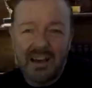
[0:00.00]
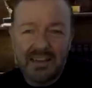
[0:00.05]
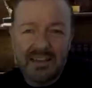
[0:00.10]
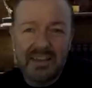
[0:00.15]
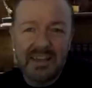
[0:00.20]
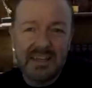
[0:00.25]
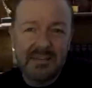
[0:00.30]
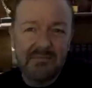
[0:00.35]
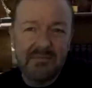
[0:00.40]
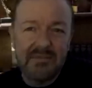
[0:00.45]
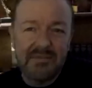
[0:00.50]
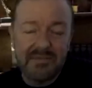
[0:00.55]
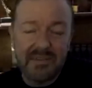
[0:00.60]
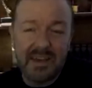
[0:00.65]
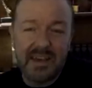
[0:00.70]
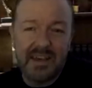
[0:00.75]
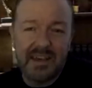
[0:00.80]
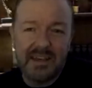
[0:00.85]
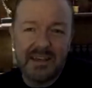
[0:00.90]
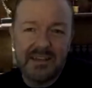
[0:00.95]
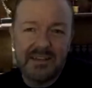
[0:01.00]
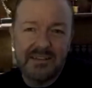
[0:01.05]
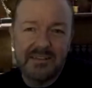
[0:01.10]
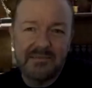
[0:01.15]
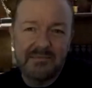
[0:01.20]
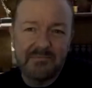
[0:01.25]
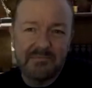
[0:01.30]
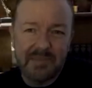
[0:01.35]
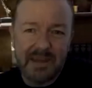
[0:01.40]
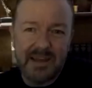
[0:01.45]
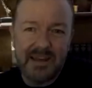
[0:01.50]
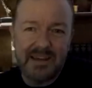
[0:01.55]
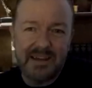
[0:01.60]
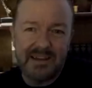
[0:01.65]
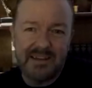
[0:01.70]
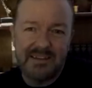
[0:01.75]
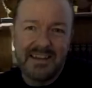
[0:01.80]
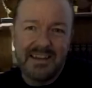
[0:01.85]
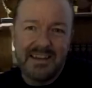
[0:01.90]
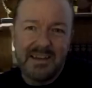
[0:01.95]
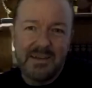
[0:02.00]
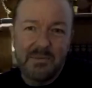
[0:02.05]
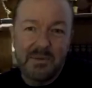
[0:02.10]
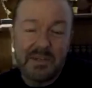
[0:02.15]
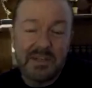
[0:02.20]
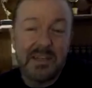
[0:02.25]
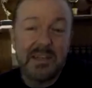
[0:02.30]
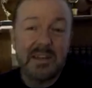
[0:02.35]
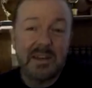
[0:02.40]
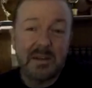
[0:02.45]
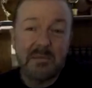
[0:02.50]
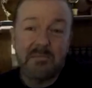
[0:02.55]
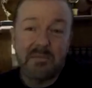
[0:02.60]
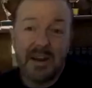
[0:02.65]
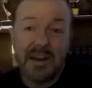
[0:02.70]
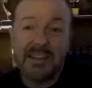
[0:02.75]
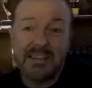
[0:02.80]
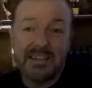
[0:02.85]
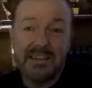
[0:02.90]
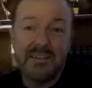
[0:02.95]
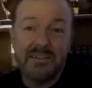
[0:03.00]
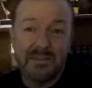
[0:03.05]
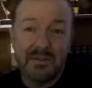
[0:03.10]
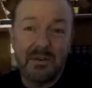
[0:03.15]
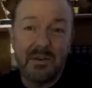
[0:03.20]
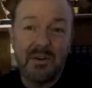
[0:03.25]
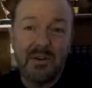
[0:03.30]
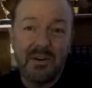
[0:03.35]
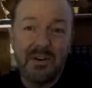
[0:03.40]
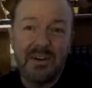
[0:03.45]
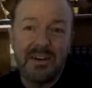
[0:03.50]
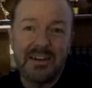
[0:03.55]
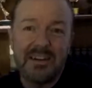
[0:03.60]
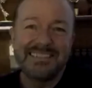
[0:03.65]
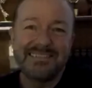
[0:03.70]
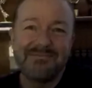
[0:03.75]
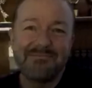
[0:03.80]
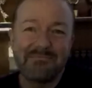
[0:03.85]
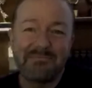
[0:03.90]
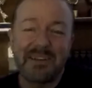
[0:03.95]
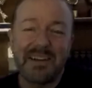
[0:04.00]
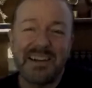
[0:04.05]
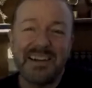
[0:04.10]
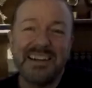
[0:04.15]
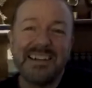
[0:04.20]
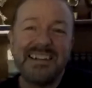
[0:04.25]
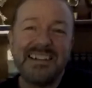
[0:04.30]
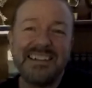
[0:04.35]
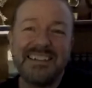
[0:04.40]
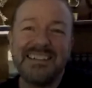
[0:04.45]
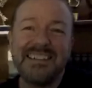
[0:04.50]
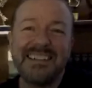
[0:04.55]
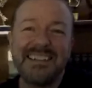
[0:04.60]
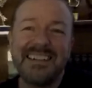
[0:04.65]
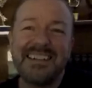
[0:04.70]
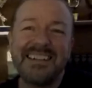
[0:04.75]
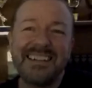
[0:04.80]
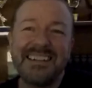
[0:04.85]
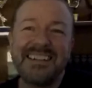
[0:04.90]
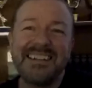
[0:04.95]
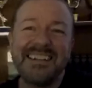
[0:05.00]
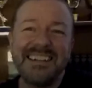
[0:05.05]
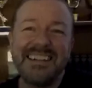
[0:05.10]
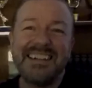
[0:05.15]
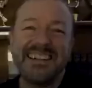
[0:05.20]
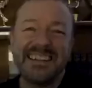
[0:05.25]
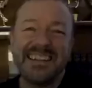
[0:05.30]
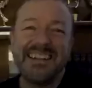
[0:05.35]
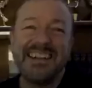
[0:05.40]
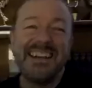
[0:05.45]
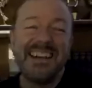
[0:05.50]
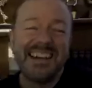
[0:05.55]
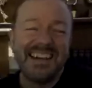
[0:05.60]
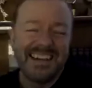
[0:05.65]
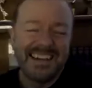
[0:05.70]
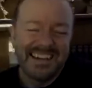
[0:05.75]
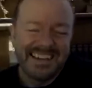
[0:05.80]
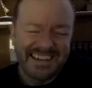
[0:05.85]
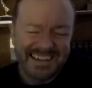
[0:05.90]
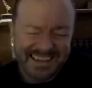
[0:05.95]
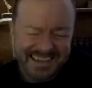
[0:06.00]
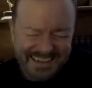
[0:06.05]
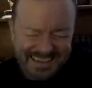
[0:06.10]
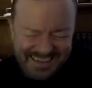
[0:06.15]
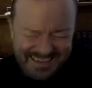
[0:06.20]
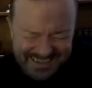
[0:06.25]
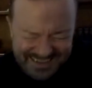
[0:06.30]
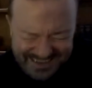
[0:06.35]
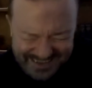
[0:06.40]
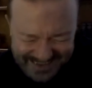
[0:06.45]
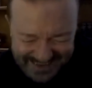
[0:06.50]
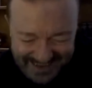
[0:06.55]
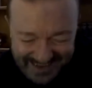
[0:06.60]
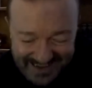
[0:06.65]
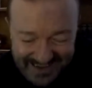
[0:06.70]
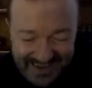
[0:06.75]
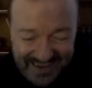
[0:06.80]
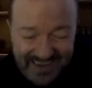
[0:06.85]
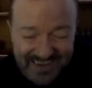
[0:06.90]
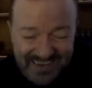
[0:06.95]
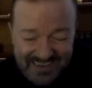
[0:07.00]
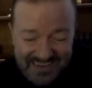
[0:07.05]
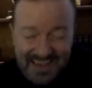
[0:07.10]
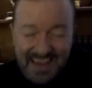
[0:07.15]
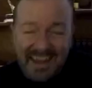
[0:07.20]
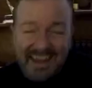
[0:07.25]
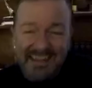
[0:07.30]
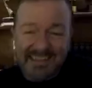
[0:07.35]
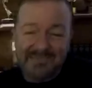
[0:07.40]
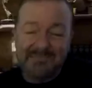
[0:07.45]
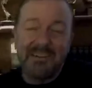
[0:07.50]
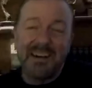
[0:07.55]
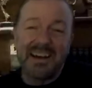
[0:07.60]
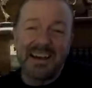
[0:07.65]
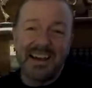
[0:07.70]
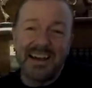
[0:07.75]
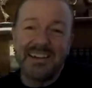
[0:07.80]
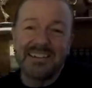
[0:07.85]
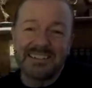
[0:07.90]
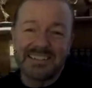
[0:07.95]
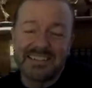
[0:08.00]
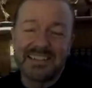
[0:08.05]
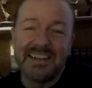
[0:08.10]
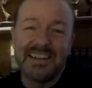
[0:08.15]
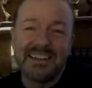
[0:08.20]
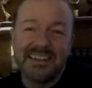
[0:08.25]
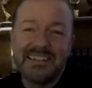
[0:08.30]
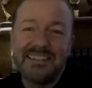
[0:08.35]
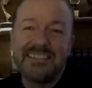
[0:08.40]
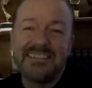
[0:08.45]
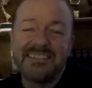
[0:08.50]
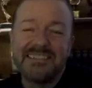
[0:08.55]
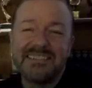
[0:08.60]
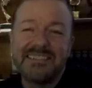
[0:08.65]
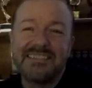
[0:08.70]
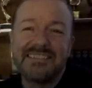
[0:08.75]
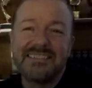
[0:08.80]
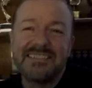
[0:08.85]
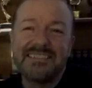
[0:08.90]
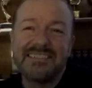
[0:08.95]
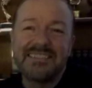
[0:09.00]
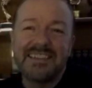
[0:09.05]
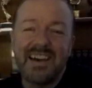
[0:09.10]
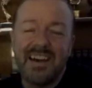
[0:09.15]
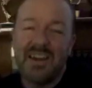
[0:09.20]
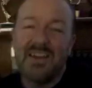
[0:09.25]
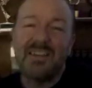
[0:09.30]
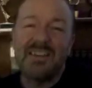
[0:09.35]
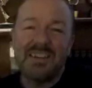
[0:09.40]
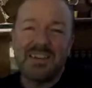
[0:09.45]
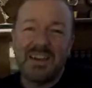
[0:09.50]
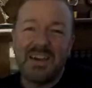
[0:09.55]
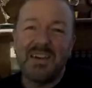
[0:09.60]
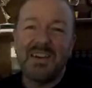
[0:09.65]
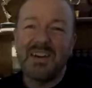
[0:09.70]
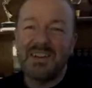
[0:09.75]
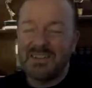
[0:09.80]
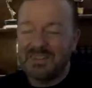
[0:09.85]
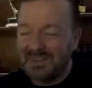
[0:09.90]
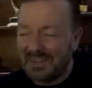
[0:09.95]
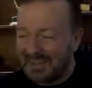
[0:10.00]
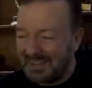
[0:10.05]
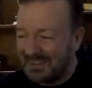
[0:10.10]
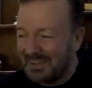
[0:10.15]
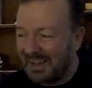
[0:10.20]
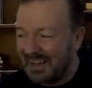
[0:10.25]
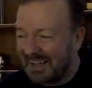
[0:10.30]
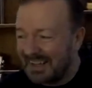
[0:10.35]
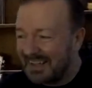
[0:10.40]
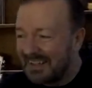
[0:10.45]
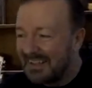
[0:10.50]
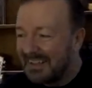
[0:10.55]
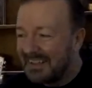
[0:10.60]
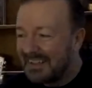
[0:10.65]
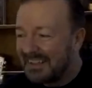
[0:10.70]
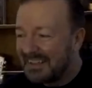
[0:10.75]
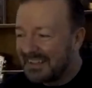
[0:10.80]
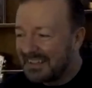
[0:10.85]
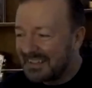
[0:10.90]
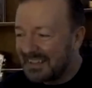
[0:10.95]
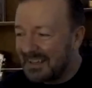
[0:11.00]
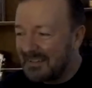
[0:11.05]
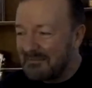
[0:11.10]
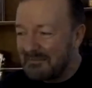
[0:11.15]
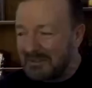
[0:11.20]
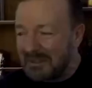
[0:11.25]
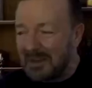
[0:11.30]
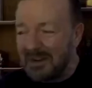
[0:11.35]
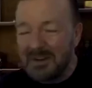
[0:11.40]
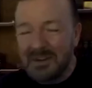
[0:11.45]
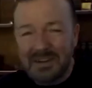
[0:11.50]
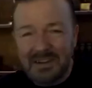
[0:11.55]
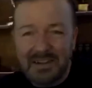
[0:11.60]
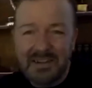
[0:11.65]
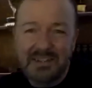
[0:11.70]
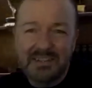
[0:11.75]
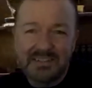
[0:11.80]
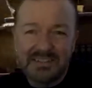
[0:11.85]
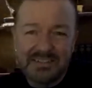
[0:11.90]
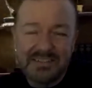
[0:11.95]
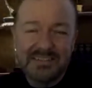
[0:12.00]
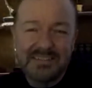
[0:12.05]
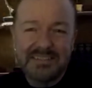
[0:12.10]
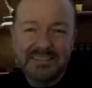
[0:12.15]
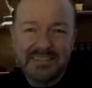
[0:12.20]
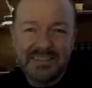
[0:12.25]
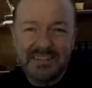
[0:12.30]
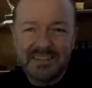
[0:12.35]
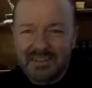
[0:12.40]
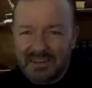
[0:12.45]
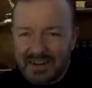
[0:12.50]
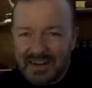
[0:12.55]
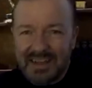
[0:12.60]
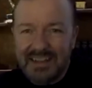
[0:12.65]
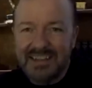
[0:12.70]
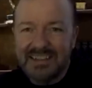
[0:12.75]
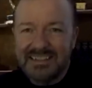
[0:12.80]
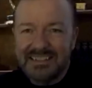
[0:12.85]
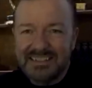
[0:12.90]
think it would fit better, which is a depressing thought, but that is my answer. I reckon I'm looking like Kim Jong-un, alright?